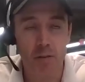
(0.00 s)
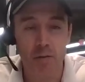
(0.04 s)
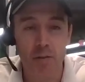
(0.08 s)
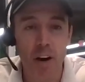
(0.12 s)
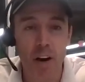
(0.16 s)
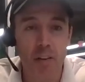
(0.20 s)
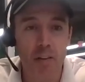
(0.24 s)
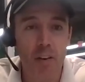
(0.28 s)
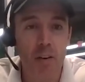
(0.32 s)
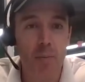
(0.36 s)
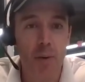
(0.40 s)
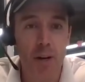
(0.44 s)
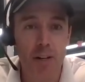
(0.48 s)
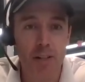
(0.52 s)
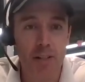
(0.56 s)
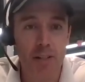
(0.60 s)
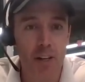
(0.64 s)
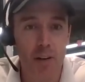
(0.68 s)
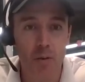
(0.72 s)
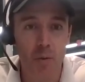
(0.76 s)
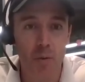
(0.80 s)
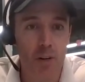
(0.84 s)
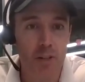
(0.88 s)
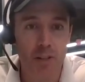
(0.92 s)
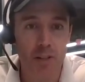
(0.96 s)
feel very, very much
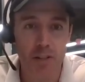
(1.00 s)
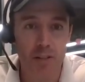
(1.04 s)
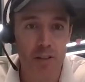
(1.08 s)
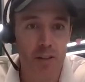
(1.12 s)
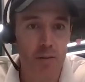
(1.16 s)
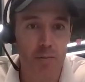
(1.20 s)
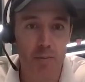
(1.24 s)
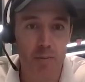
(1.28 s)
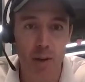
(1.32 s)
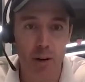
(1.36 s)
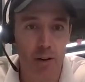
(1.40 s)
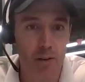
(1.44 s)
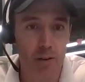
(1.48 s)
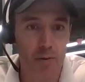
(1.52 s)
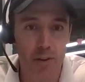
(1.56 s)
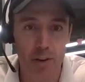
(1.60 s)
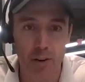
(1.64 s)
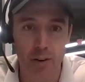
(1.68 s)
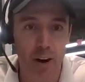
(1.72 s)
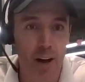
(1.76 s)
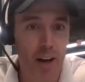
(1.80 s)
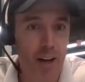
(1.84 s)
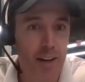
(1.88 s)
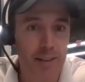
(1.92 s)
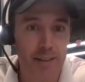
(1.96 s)
like we're just in the middle of
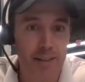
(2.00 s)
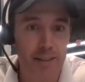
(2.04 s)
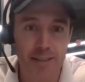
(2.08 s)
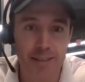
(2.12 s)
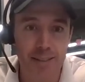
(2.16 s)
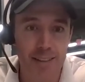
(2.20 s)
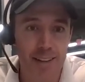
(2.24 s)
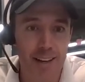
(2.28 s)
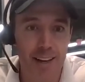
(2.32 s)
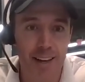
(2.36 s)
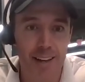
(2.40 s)
the grind.